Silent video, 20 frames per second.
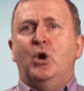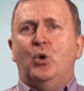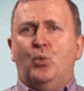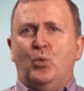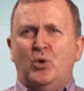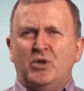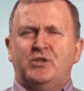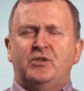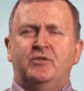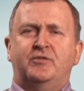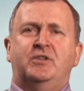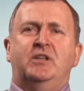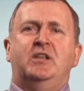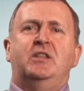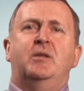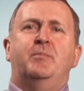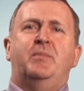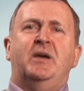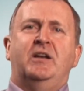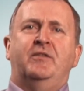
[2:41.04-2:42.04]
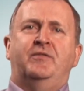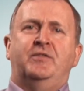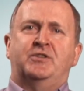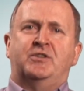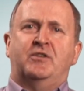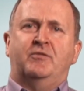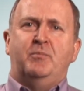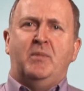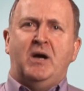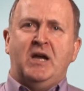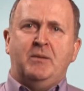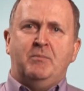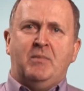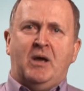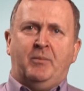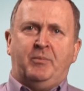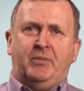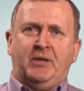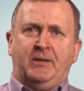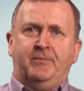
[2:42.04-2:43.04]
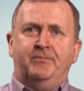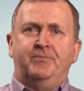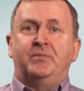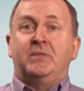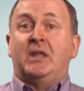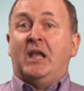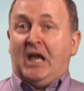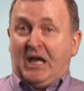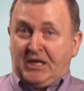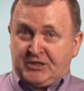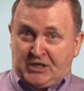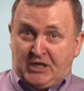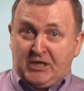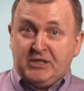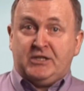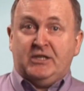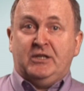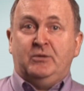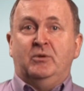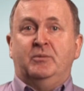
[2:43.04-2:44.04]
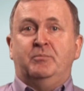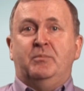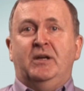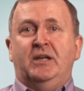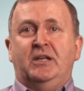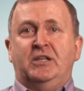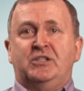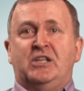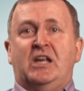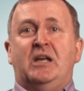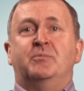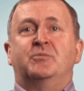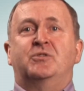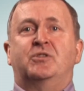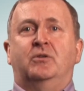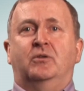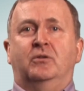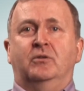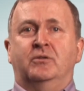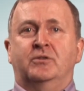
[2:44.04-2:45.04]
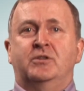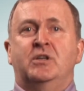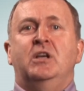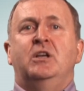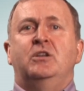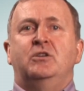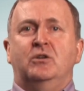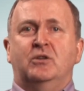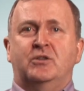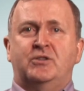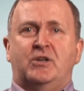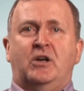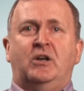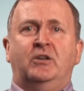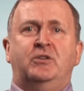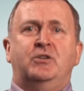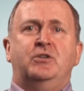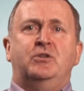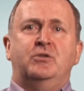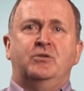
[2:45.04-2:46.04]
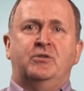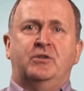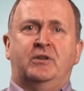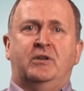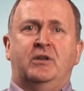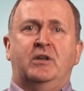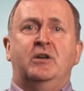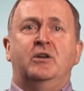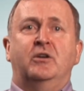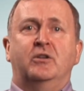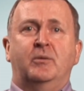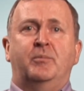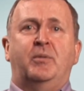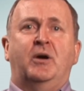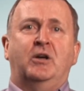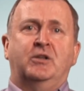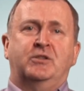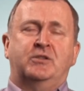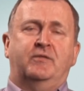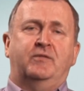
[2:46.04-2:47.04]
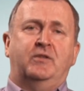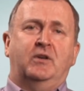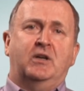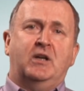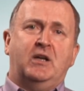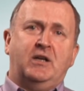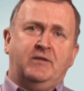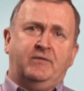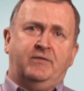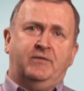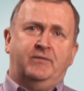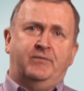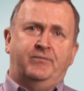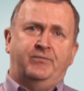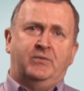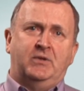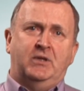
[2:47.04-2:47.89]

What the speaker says: Once you've seen the benefits of mind mapping, as I did with my exam scores, you'll start to use it in other parts of your life.